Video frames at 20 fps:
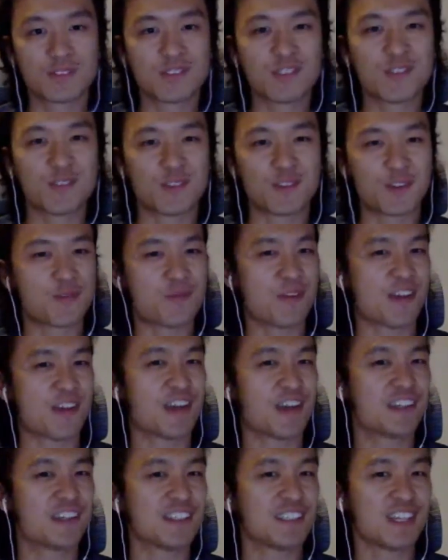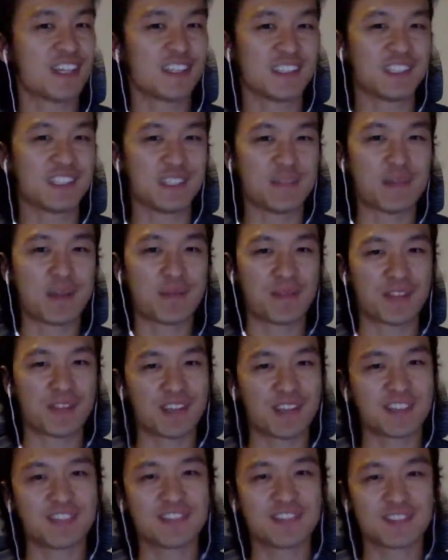one of my CI/CD
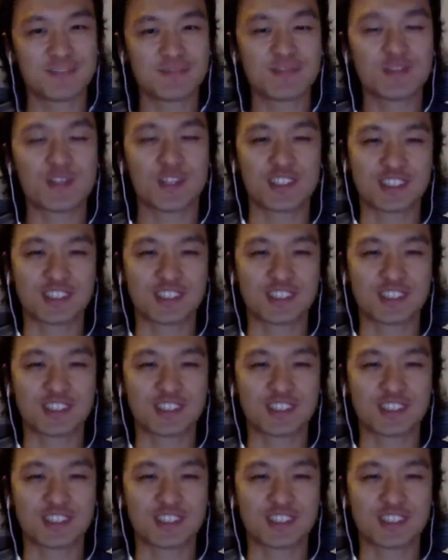pipeline tricks.